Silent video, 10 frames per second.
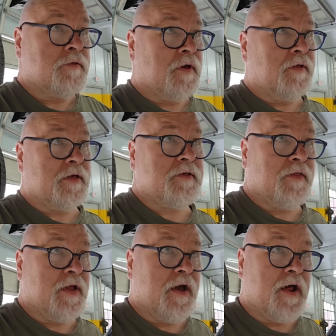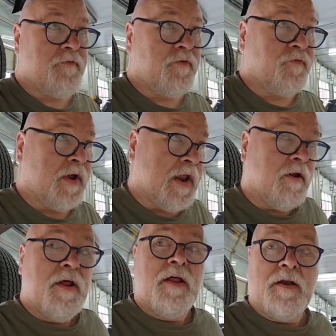So that's the other thing I'm going to have to find
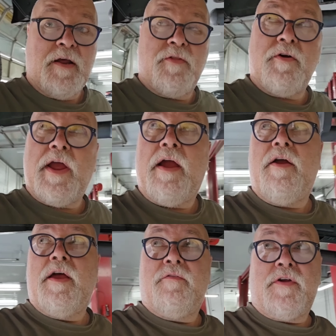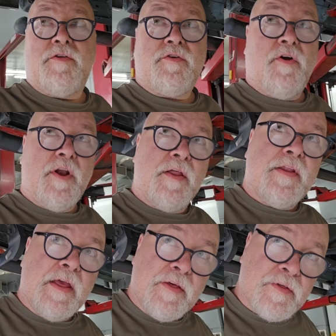out. The other area of concern on
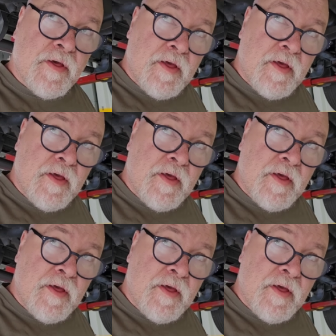these